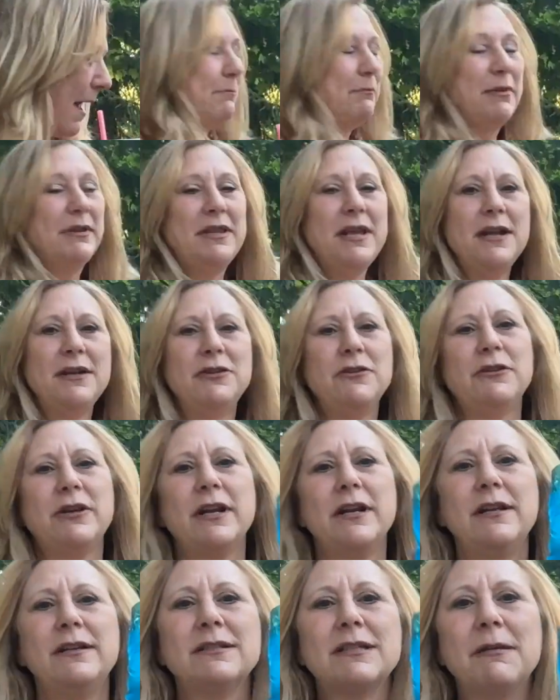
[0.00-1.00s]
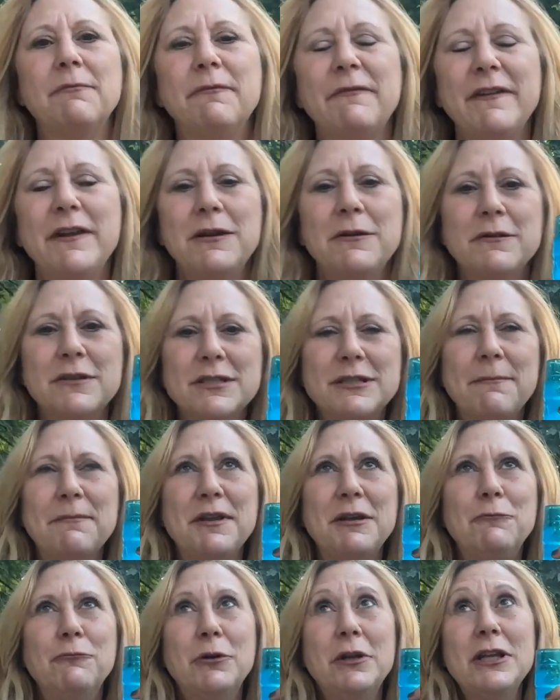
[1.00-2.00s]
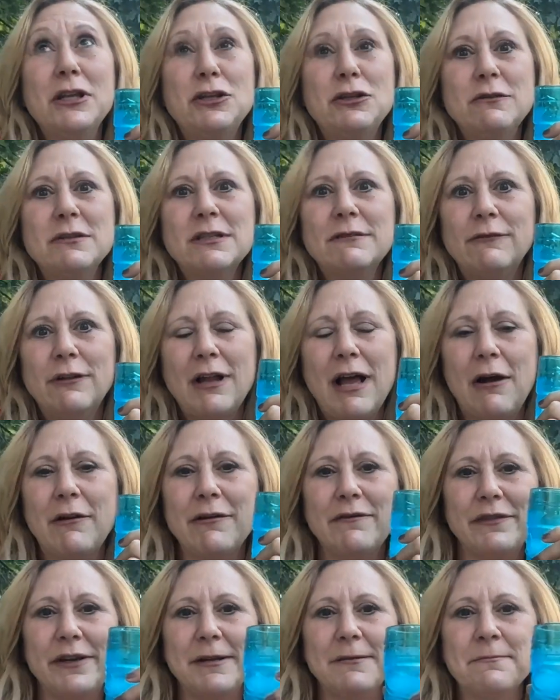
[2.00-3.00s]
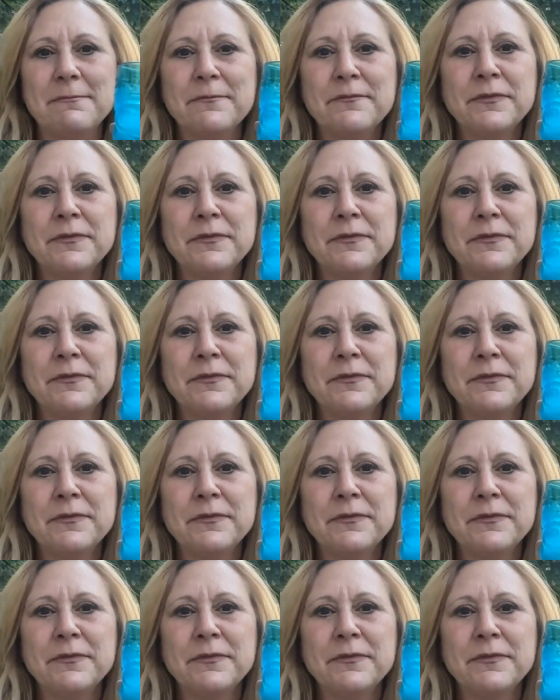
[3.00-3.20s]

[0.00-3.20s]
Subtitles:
but then you're getting something really useful out of it.